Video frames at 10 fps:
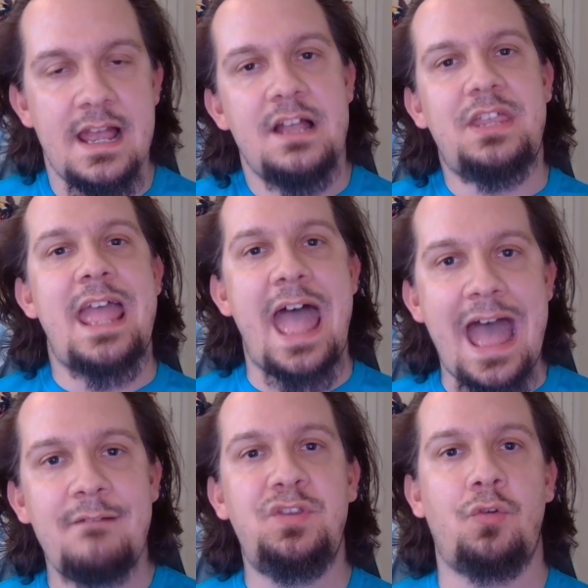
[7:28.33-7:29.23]
they
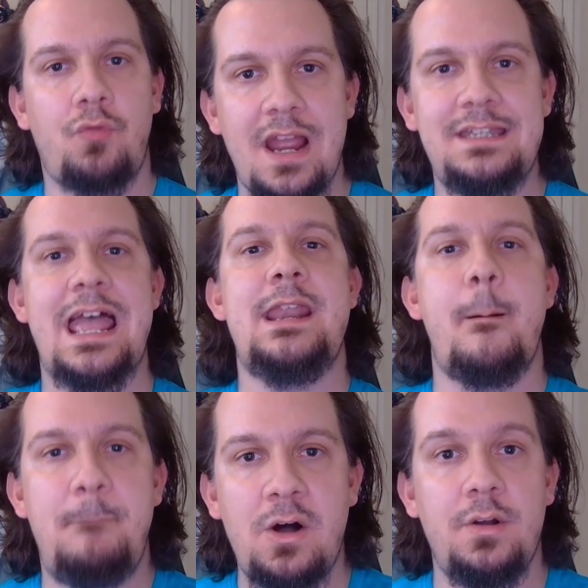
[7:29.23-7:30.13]
have the right and
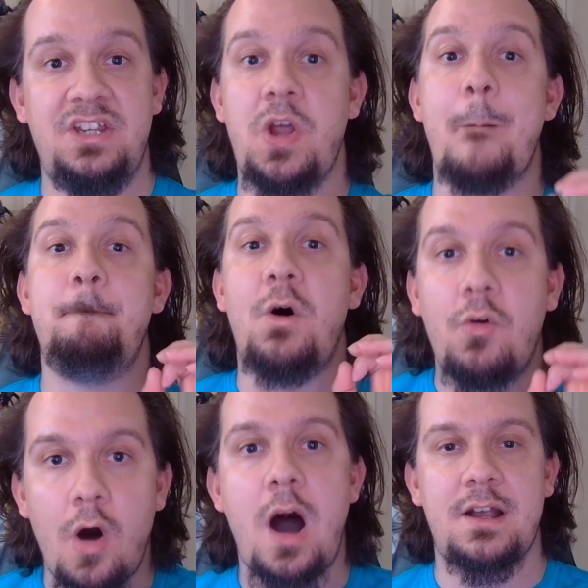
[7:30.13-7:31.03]
ability to
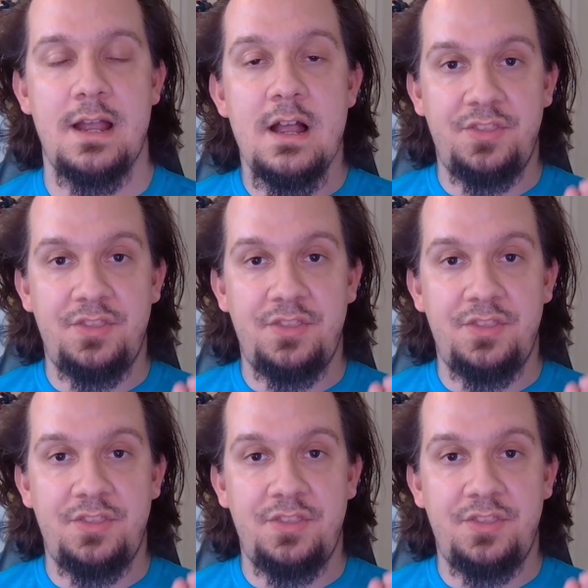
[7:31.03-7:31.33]
block